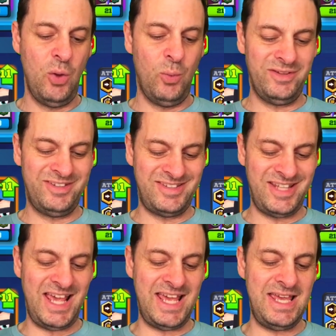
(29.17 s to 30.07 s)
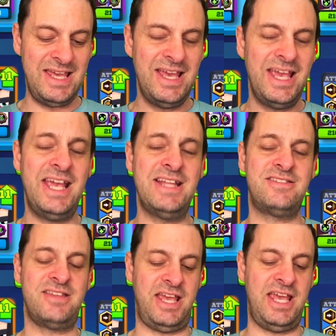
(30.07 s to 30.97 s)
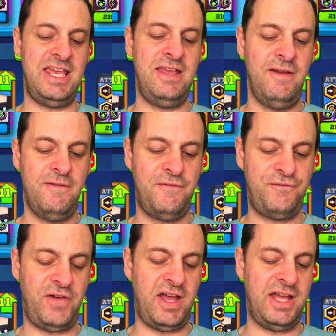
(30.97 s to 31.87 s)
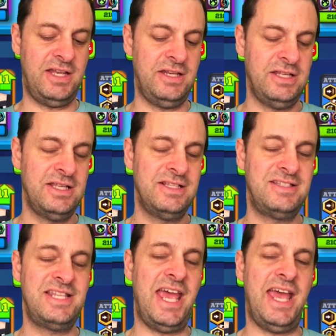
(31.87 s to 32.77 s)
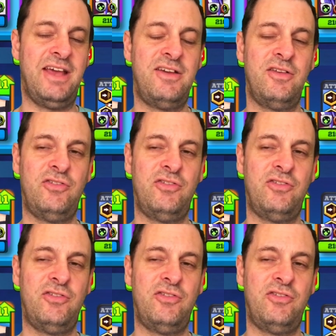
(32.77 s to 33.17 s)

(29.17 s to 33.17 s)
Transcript: Well, today it's a fan deck.